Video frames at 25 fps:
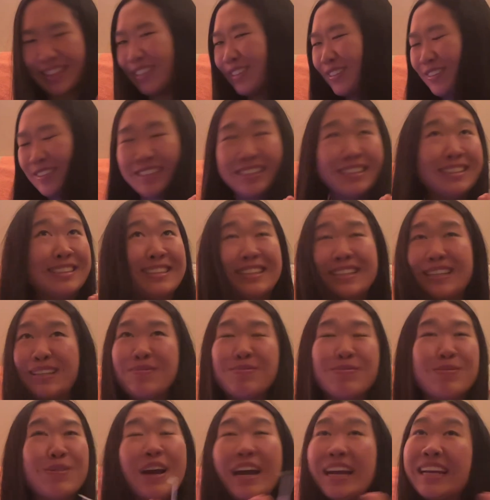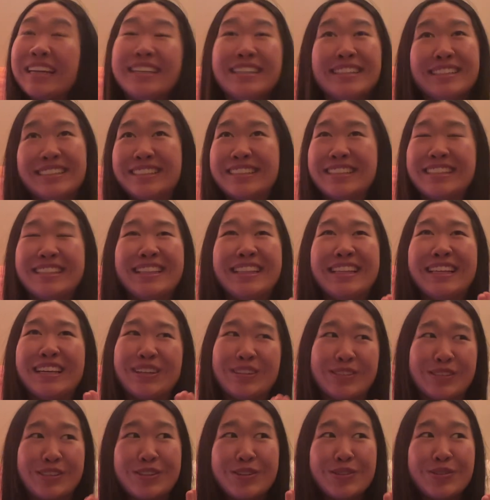there is a brightness in
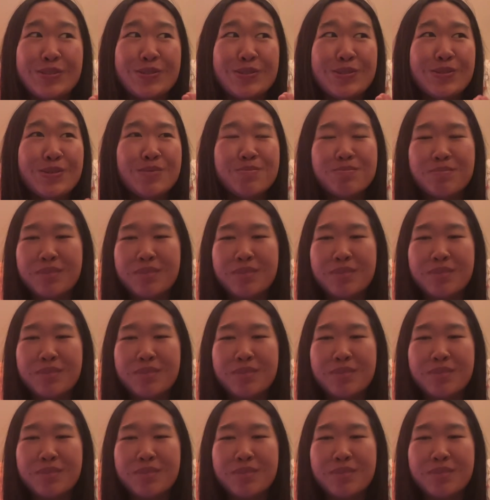there too,